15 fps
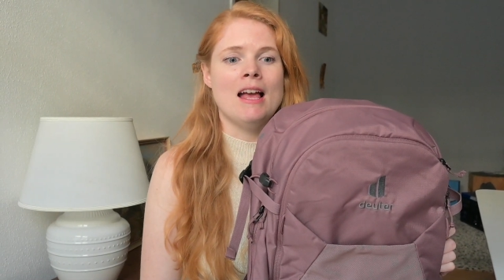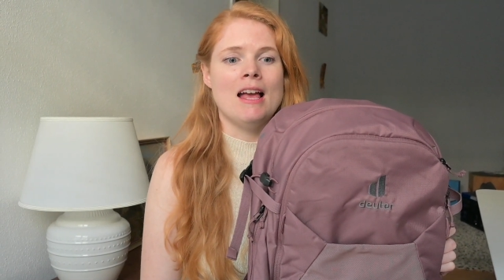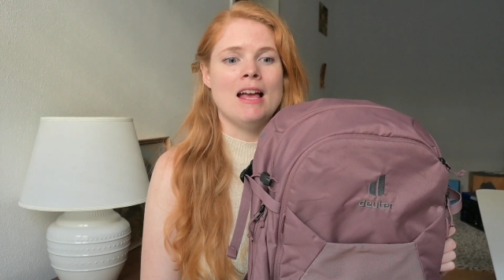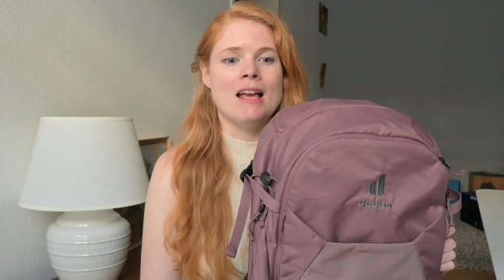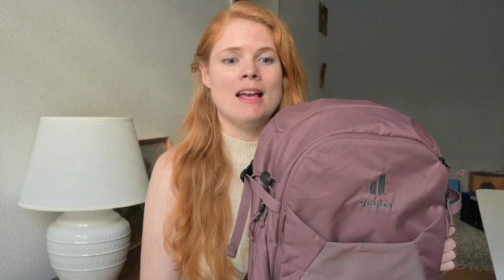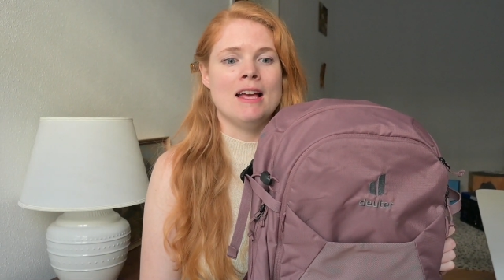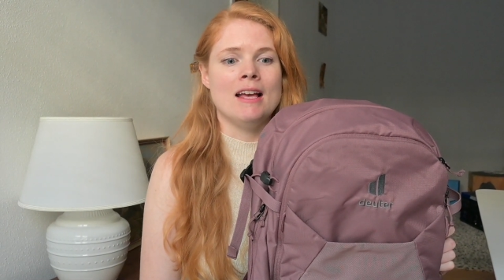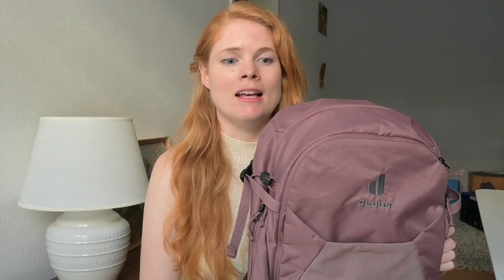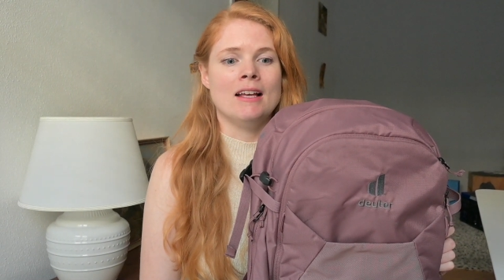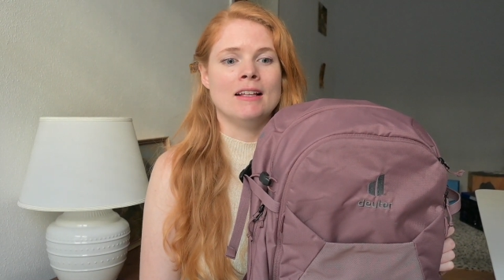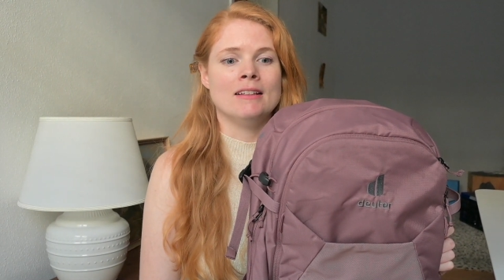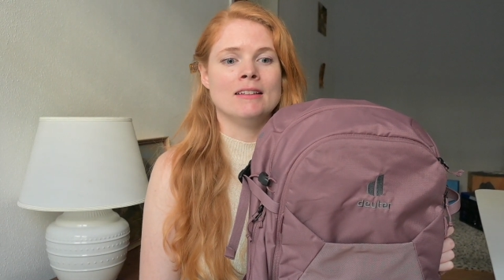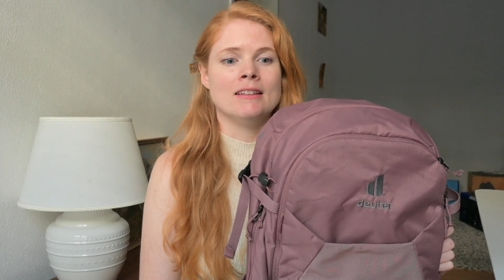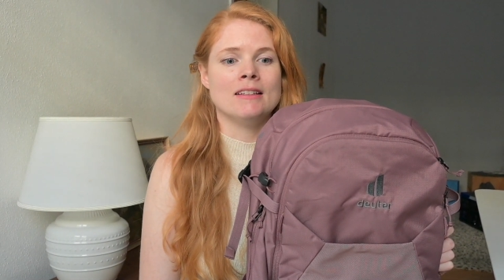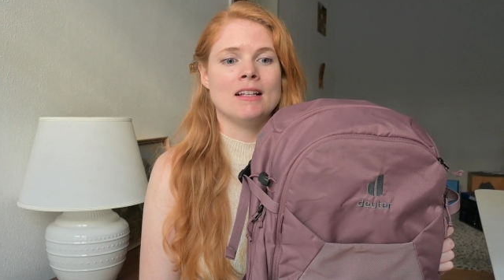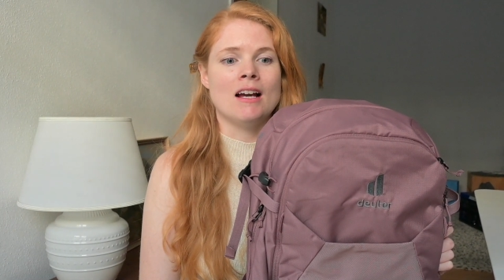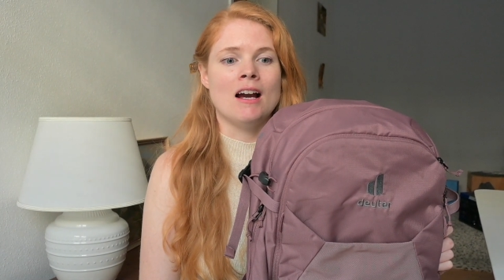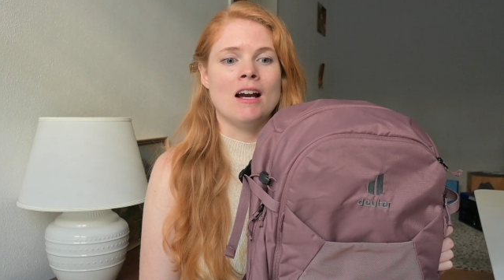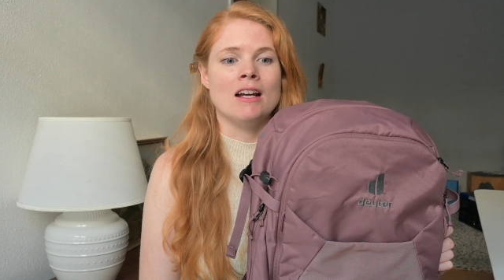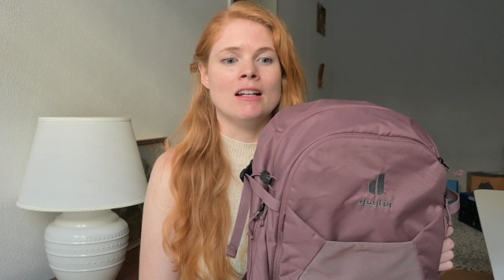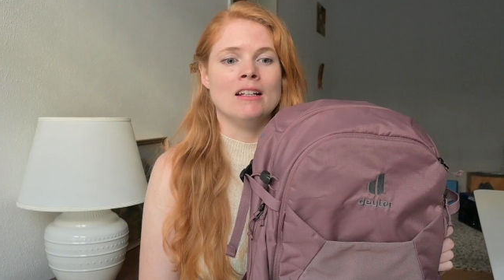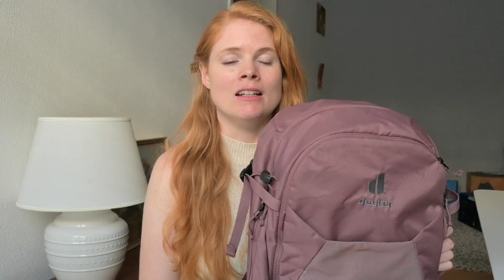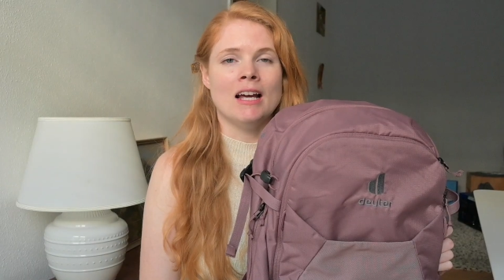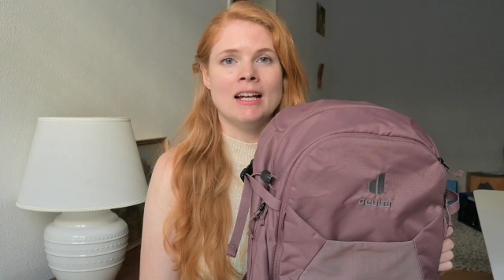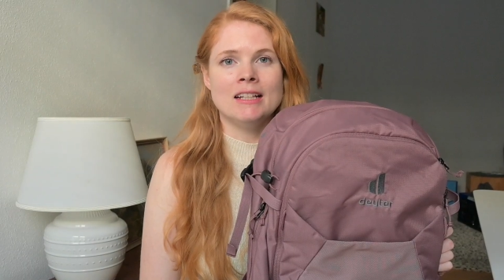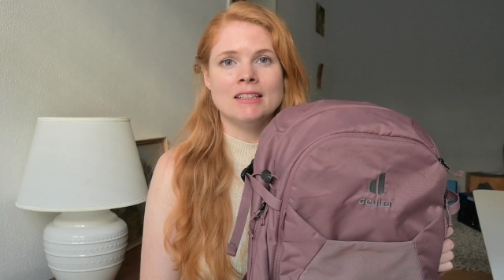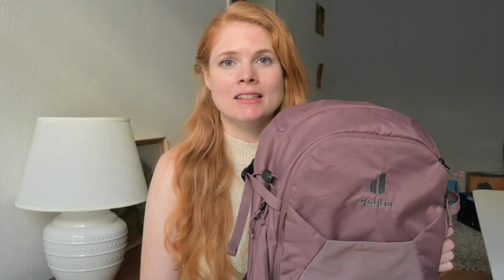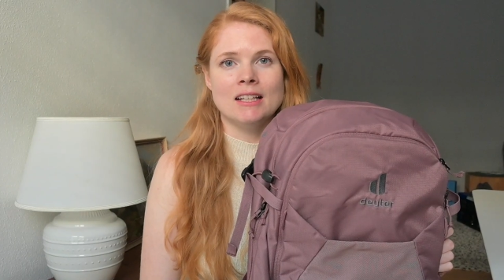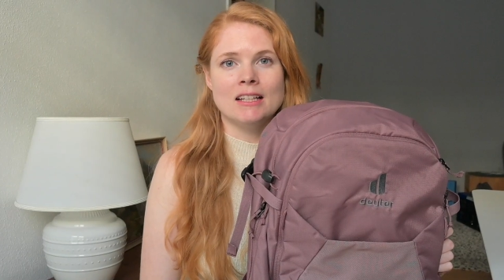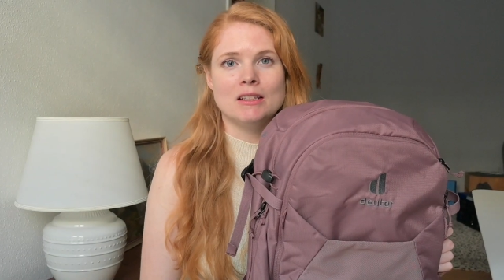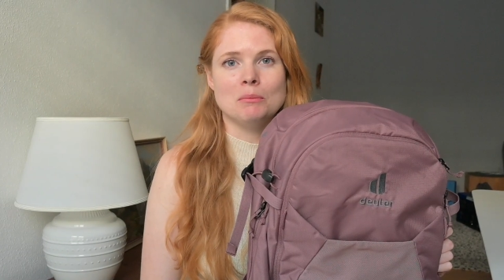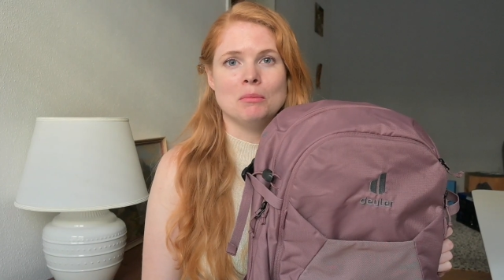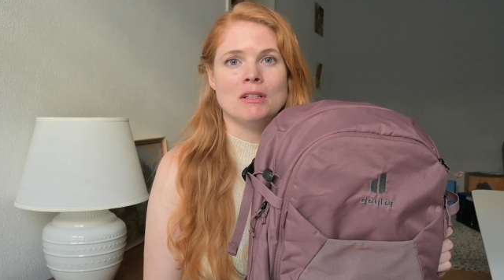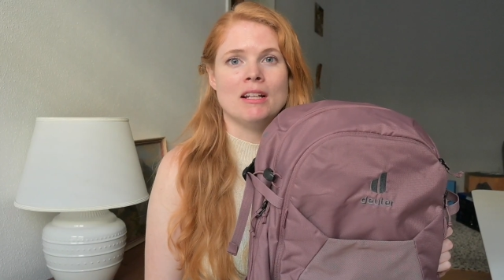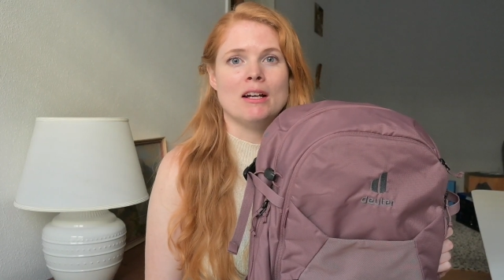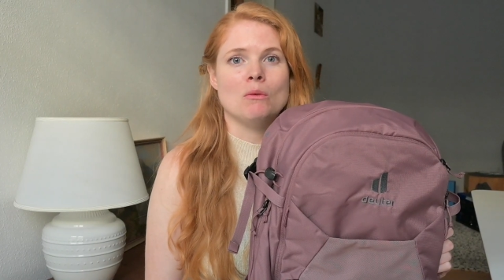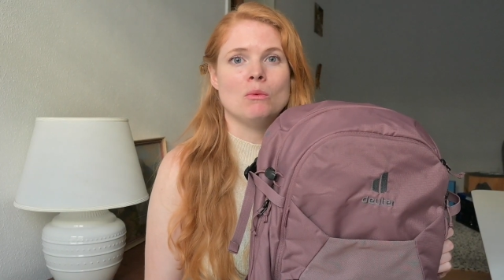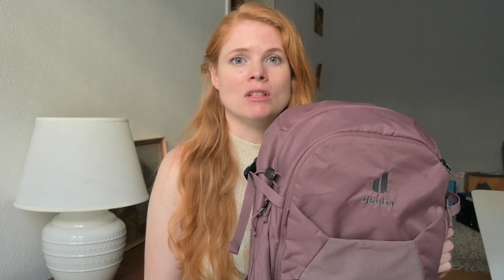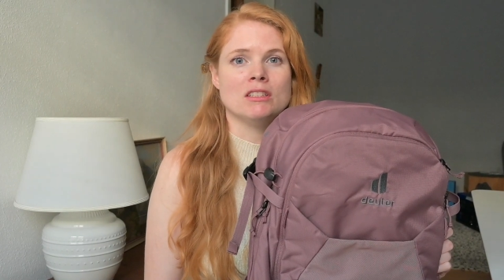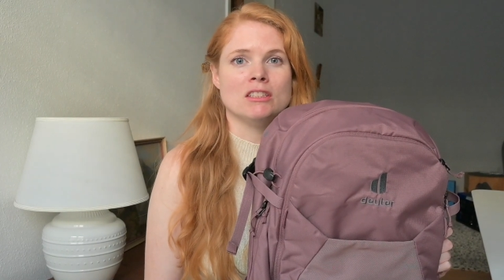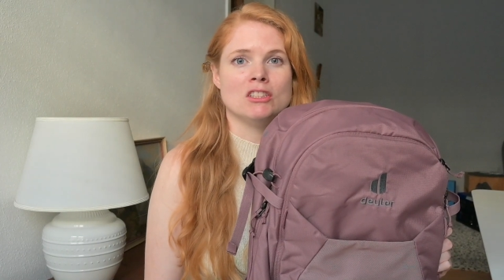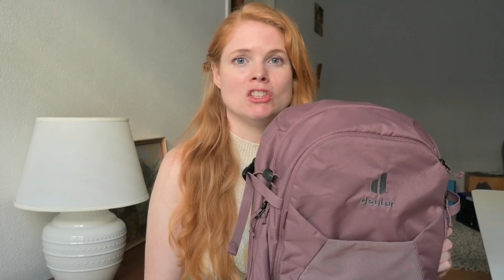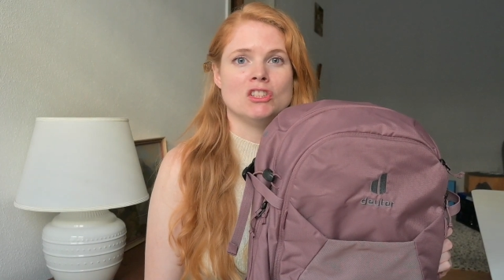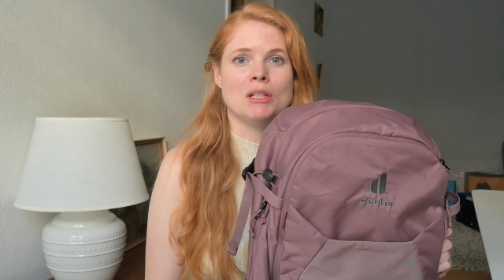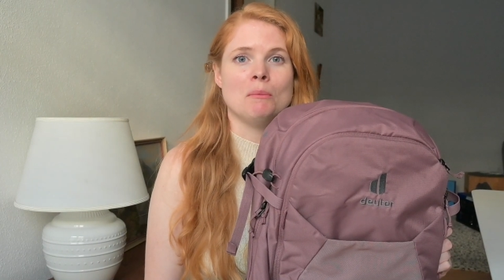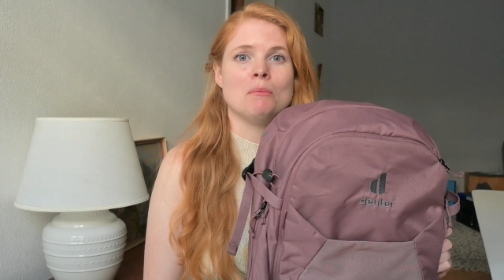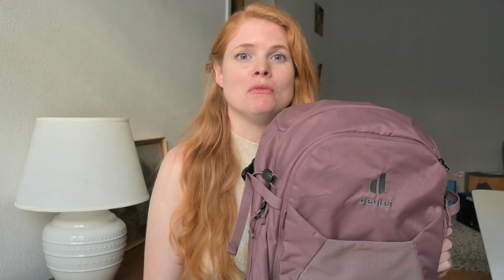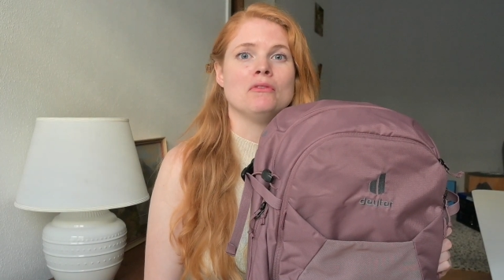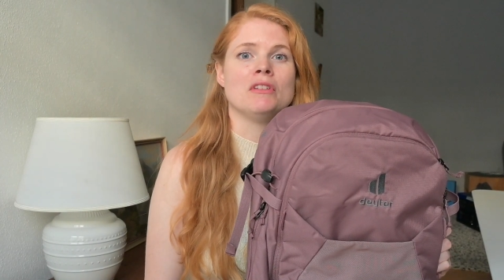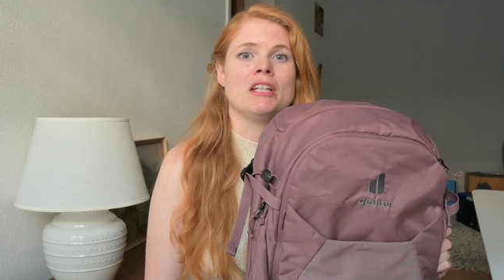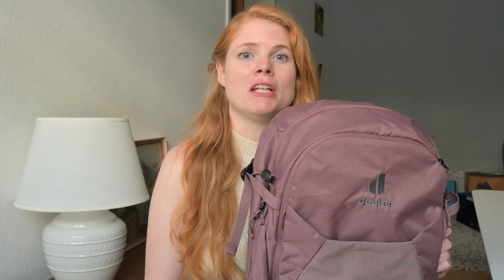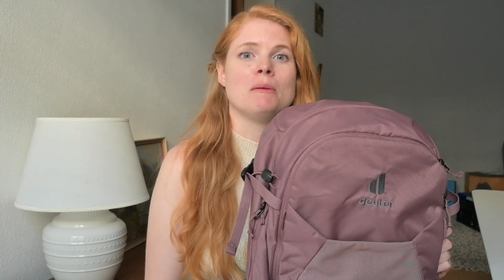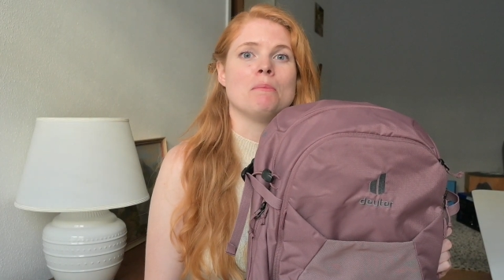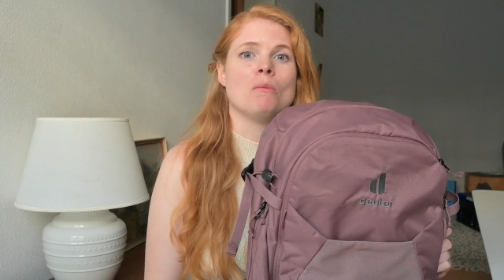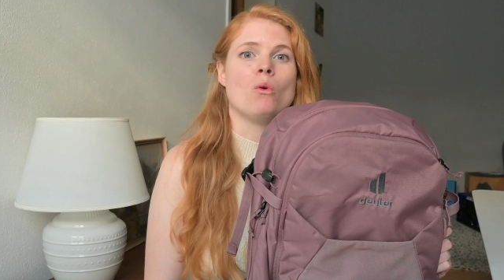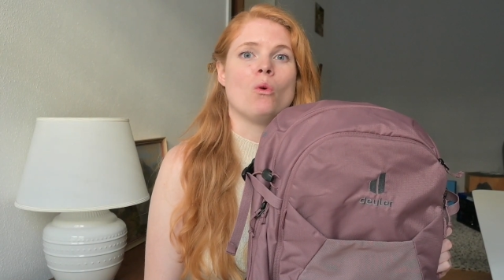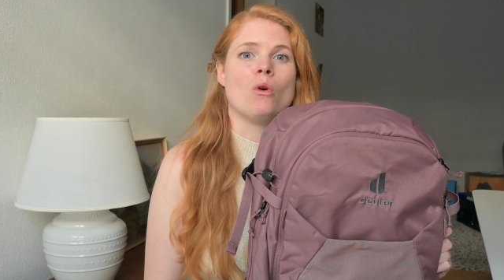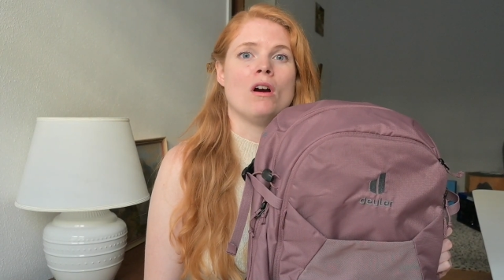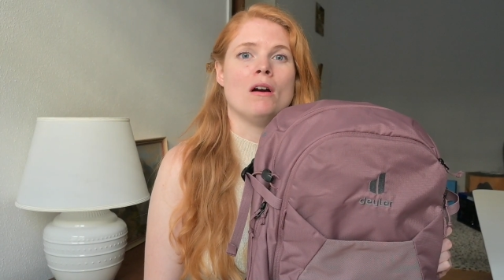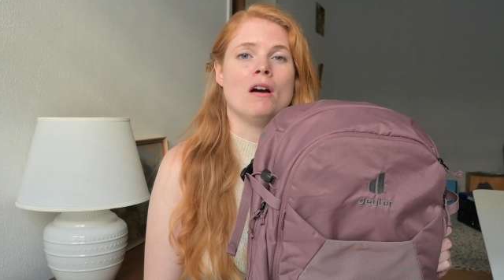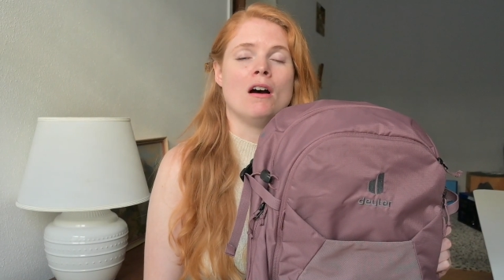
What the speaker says: And I liked that, but I wanted something more